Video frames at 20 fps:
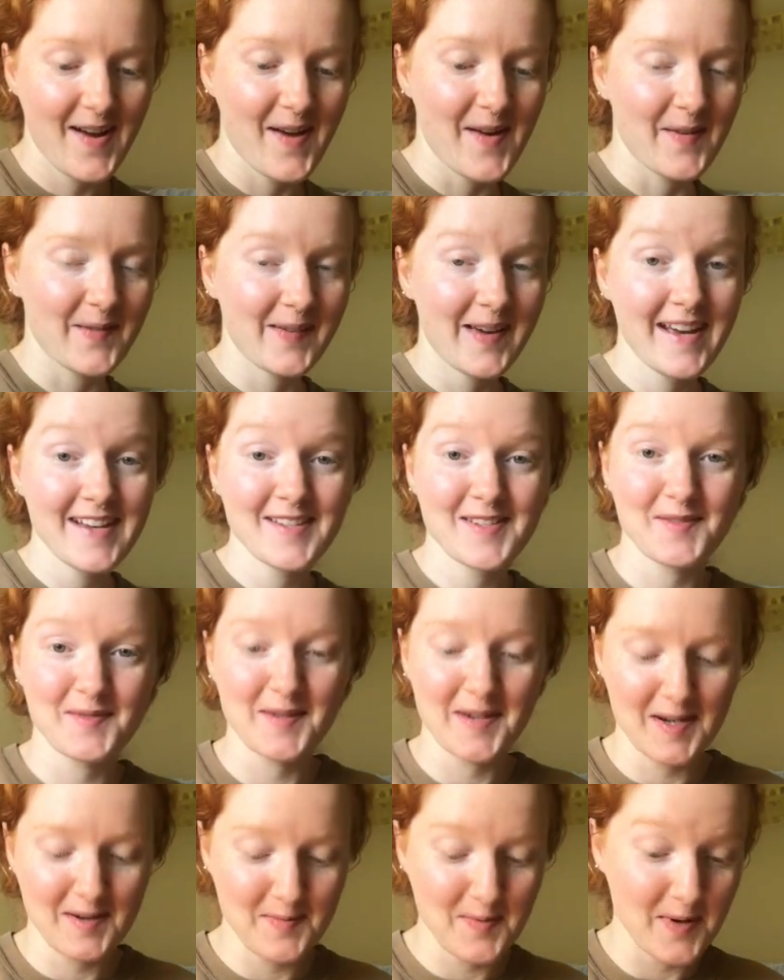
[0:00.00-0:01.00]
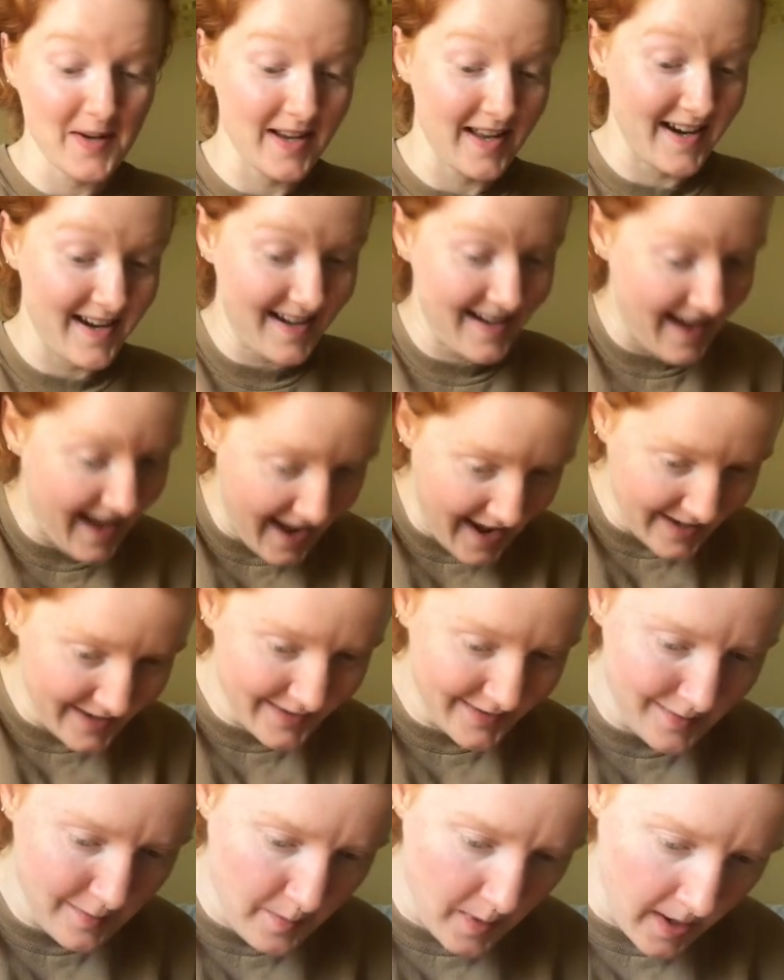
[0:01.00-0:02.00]
Okay, so we're going to put a 9
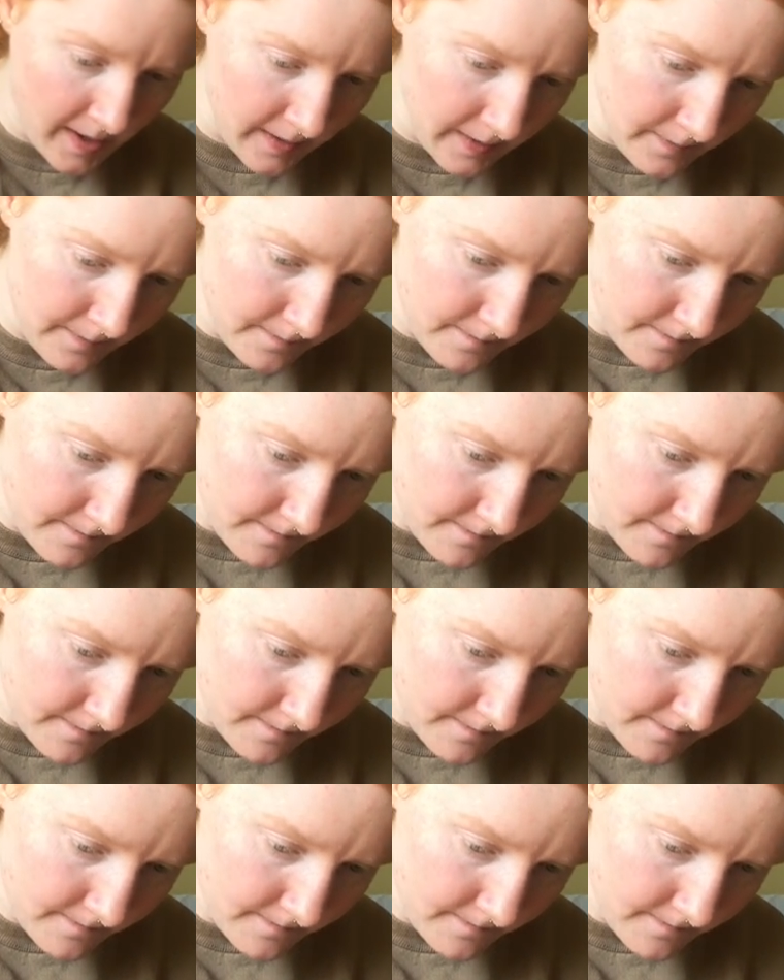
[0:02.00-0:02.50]
on the bottom.